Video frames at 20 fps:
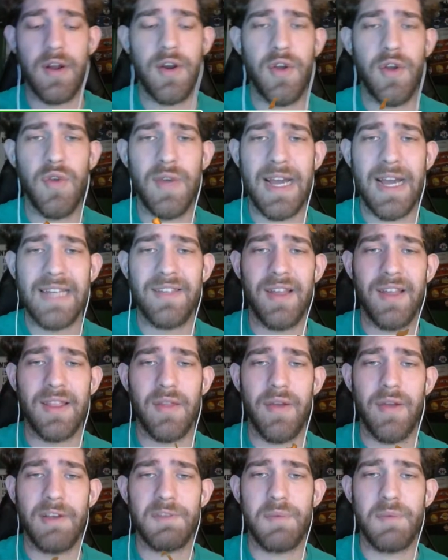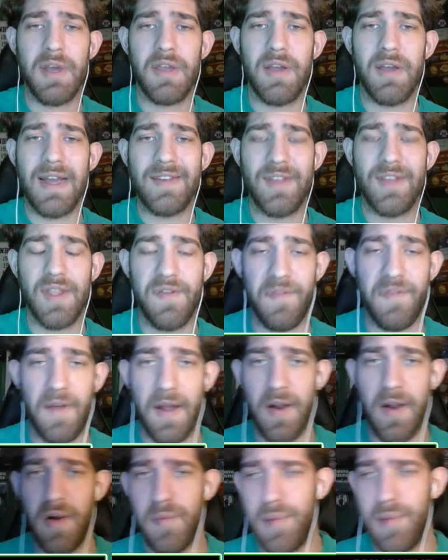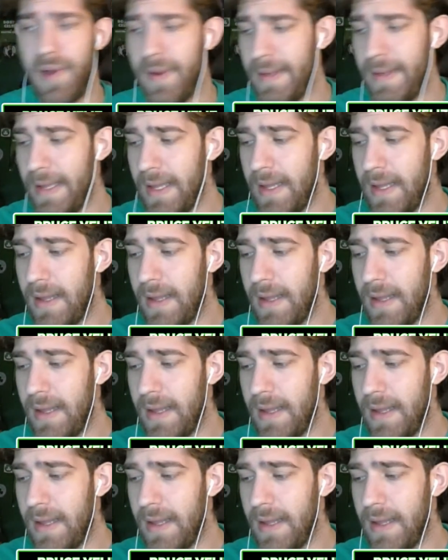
I know you guys like the life spike, you guys like the fire, but